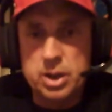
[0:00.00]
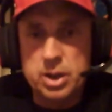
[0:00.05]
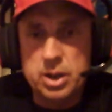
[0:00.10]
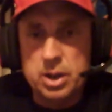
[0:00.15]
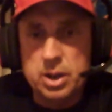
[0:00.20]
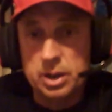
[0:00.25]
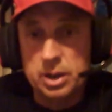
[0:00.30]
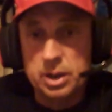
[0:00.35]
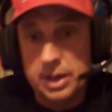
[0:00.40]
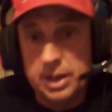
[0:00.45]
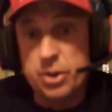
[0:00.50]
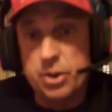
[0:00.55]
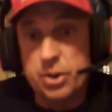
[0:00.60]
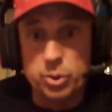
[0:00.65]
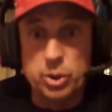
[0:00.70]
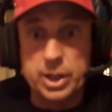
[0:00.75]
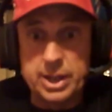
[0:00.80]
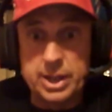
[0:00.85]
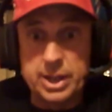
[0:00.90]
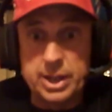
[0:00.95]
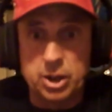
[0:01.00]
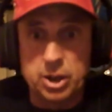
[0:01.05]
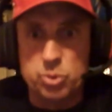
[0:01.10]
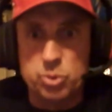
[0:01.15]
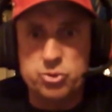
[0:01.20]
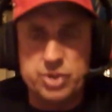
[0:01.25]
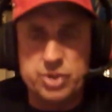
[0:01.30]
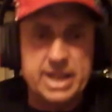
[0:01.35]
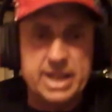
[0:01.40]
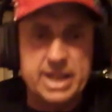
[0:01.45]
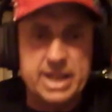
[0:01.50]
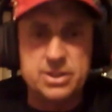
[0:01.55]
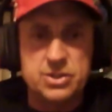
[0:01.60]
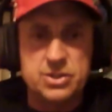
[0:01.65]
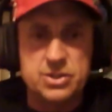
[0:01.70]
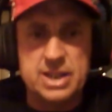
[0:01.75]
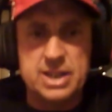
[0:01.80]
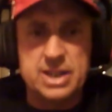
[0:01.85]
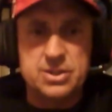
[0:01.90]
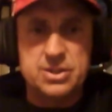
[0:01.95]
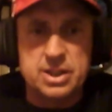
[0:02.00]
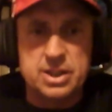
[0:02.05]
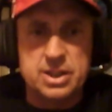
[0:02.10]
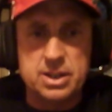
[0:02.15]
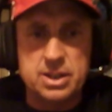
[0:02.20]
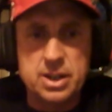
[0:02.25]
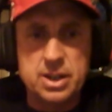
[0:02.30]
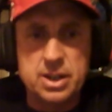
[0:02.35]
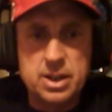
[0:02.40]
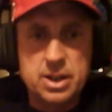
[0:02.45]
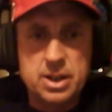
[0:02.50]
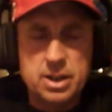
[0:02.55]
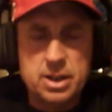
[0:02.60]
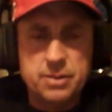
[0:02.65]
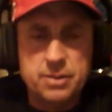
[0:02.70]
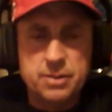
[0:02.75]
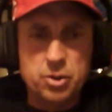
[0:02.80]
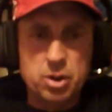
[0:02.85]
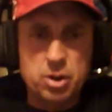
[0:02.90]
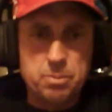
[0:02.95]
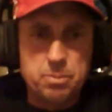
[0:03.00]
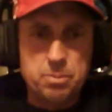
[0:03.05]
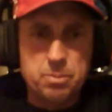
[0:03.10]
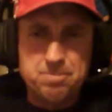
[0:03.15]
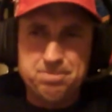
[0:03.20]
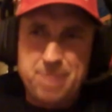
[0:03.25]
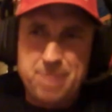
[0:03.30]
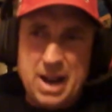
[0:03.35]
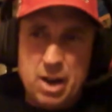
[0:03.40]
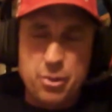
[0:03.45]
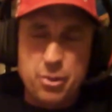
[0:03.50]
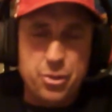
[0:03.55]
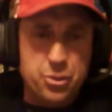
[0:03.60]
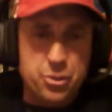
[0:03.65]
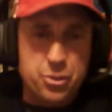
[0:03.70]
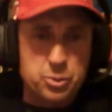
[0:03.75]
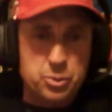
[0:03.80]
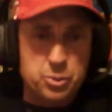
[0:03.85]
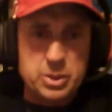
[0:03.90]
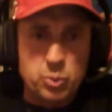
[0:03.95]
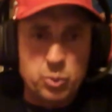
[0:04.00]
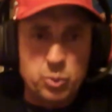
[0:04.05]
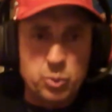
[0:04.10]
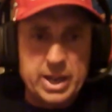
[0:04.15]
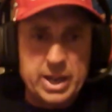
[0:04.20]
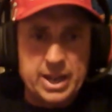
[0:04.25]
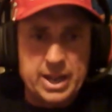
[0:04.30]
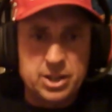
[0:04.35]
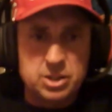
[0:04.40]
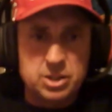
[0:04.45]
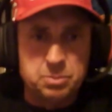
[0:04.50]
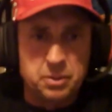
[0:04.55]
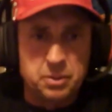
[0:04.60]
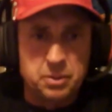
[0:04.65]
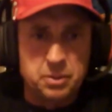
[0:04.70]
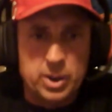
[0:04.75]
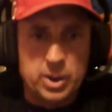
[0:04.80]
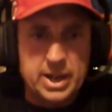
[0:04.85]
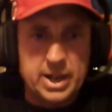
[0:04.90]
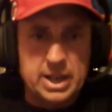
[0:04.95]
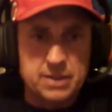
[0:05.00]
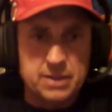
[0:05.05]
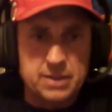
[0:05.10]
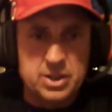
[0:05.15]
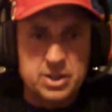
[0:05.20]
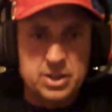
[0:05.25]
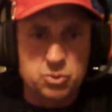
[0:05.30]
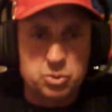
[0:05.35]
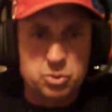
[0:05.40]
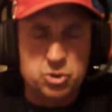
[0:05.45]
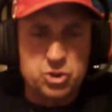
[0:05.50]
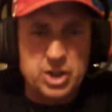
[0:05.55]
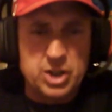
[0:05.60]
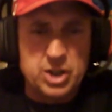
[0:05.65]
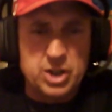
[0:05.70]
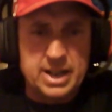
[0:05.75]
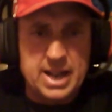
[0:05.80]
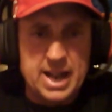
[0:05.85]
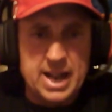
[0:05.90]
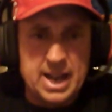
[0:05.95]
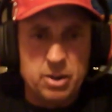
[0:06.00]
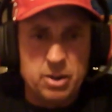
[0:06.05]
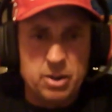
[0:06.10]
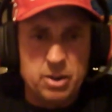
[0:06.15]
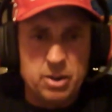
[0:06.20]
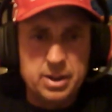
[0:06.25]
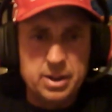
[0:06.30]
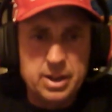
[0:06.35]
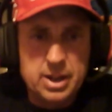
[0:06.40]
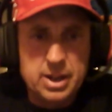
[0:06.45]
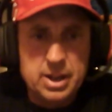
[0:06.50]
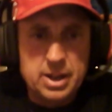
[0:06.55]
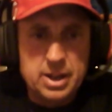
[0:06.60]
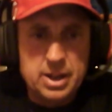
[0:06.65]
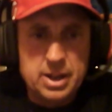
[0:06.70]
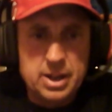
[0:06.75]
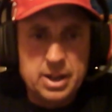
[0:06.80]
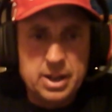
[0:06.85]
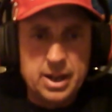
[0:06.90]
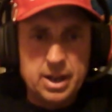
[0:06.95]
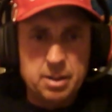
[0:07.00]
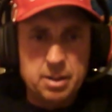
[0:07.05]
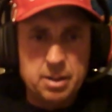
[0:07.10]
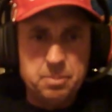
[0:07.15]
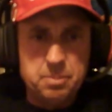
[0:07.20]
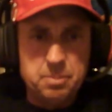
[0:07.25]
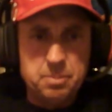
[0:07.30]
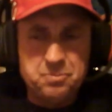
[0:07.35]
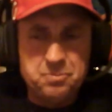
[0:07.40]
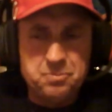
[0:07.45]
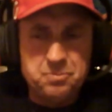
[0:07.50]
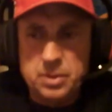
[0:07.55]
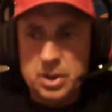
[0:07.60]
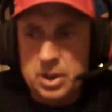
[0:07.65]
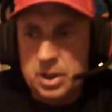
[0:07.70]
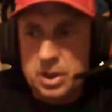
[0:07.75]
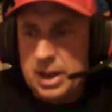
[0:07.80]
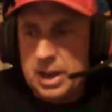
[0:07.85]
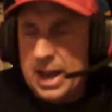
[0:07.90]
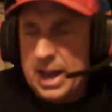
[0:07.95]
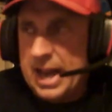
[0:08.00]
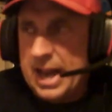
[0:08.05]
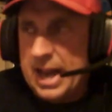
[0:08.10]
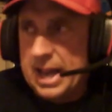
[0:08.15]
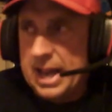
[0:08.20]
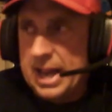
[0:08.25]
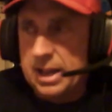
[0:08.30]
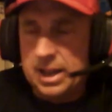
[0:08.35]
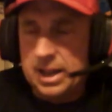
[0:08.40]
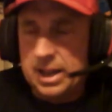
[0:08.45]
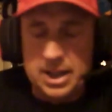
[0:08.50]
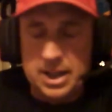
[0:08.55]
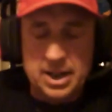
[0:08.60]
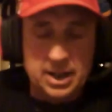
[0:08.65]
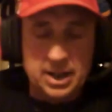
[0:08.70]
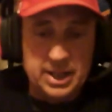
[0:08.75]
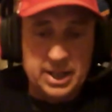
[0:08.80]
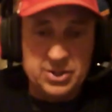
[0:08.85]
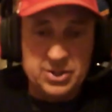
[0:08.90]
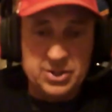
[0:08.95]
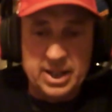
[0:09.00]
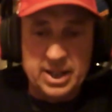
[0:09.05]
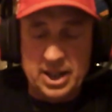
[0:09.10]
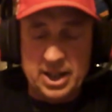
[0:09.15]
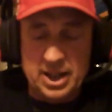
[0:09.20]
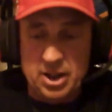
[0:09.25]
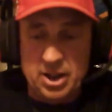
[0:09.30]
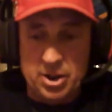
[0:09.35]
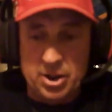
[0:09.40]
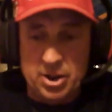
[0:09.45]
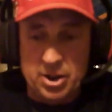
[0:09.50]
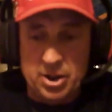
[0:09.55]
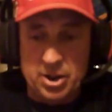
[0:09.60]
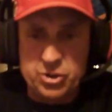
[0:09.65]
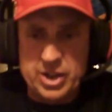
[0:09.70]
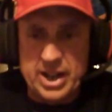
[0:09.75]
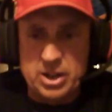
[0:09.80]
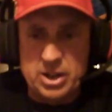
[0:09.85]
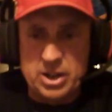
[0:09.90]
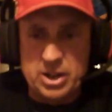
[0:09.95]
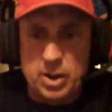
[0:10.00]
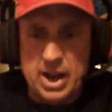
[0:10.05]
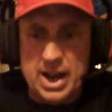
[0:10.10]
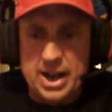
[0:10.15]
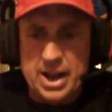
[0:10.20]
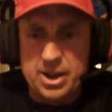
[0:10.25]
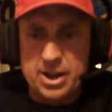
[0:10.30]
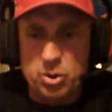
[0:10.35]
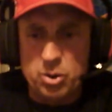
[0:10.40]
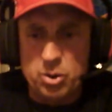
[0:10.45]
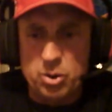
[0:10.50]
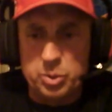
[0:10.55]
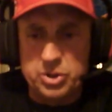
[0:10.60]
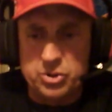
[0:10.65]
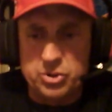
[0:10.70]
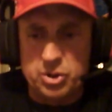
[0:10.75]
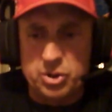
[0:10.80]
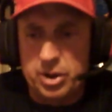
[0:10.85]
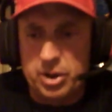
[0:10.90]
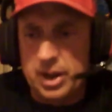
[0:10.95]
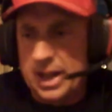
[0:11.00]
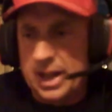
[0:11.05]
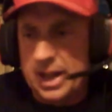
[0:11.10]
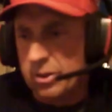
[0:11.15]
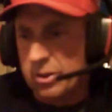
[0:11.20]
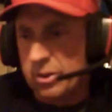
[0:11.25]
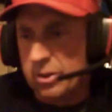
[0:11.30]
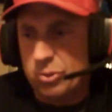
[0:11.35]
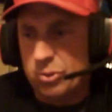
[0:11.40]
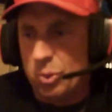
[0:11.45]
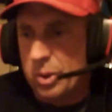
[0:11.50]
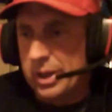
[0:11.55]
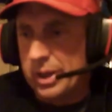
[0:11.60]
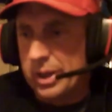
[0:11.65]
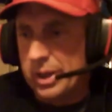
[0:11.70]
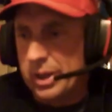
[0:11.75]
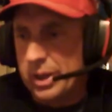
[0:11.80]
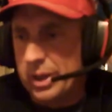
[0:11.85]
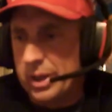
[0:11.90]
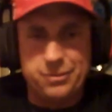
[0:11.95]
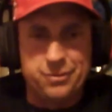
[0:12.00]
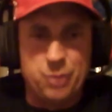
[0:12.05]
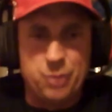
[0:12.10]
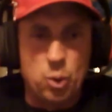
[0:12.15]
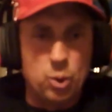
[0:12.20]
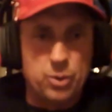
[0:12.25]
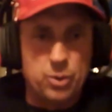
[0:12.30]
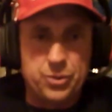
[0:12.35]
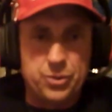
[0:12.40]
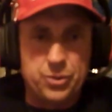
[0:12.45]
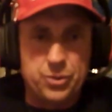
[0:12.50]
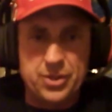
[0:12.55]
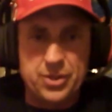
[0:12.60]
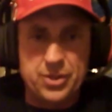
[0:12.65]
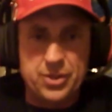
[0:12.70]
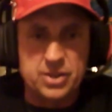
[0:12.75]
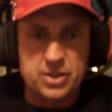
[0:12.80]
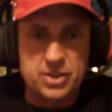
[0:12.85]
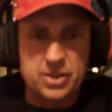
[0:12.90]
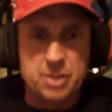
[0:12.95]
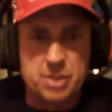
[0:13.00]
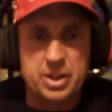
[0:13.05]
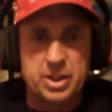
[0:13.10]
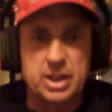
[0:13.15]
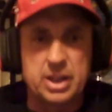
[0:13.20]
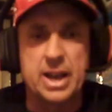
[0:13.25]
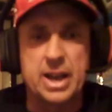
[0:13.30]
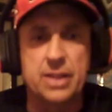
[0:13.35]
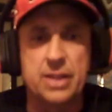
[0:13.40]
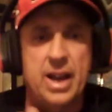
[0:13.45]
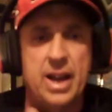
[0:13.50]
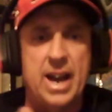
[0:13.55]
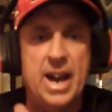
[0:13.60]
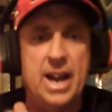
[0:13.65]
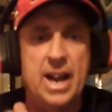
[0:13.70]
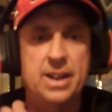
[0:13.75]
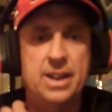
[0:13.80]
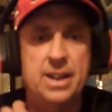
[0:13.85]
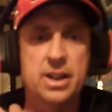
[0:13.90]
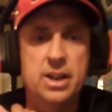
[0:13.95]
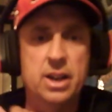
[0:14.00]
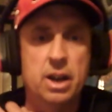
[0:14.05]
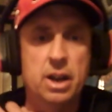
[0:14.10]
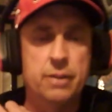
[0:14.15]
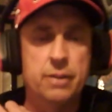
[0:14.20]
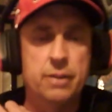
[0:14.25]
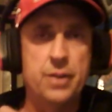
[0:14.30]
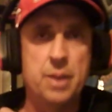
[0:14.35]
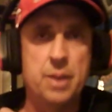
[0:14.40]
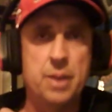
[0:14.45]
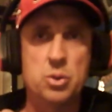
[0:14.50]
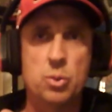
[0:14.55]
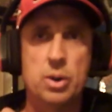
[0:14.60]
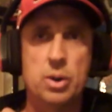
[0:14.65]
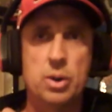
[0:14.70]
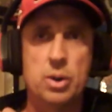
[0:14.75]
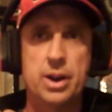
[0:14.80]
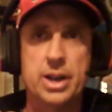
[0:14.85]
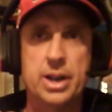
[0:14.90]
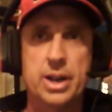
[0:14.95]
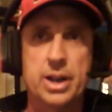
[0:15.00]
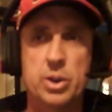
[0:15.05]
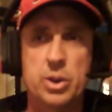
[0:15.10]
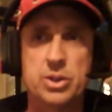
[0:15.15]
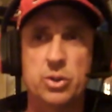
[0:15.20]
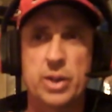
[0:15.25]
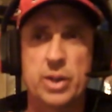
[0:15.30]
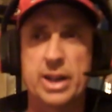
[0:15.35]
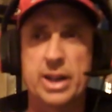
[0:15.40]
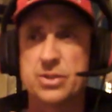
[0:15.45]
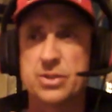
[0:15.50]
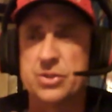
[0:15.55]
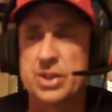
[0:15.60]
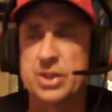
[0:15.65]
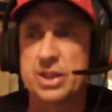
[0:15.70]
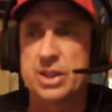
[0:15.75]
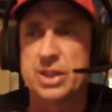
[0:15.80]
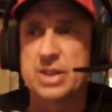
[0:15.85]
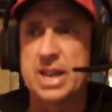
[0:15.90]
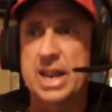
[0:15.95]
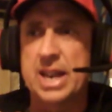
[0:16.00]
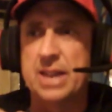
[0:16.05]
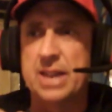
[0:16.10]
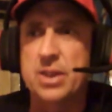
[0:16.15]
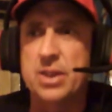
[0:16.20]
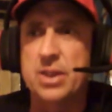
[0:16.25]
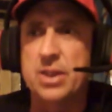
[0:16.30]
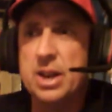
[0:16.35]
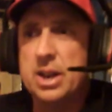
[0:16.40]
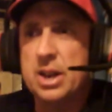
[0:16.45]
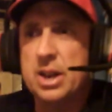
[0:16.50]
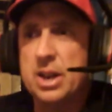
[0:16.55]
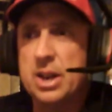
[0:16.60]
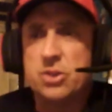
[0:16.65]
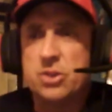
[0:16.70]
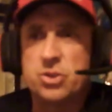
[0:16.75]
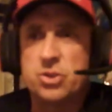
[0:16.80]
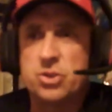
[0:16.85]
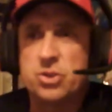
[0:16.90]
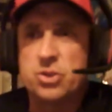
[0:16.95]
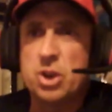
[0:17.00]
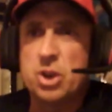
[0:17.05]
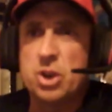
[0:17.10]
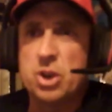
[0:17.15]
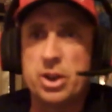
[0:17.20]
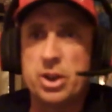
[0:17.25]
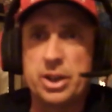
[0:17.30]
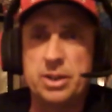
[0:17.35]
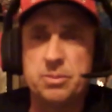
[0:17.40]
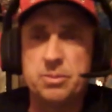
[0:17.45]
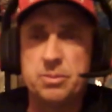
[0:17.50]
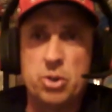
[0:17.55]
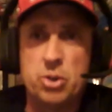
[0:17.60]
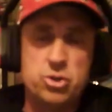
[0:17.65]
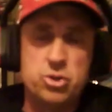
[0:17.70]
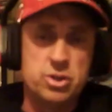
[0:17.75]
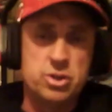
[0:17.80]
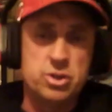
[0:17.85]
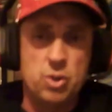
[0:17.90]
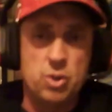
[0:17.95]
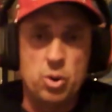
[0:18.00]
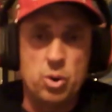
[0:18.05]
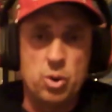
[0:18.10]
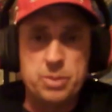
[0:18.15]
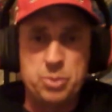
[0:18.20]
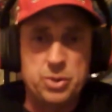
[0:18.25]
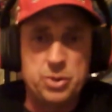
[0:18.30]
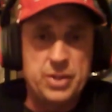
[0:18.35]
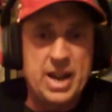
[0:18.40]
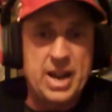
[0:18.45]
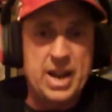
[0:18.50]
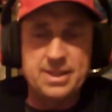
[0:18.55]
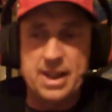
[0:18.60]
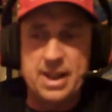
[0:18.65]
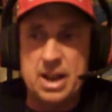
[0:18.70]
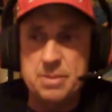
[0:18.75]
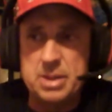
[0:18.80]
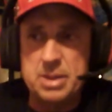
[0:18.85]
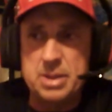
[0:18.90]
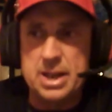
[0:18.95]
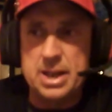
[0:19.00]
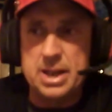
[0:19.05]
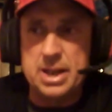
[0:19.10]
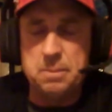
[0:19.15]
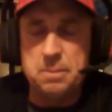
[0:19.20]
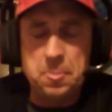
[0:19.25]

literally coached in season for about 3 weeks before any of this was shut down. And at least here in our state in Ohio, we started like on the 24th, I think, something like that, of February, and went to like the 16th. So you're talking coaches have already put that time in.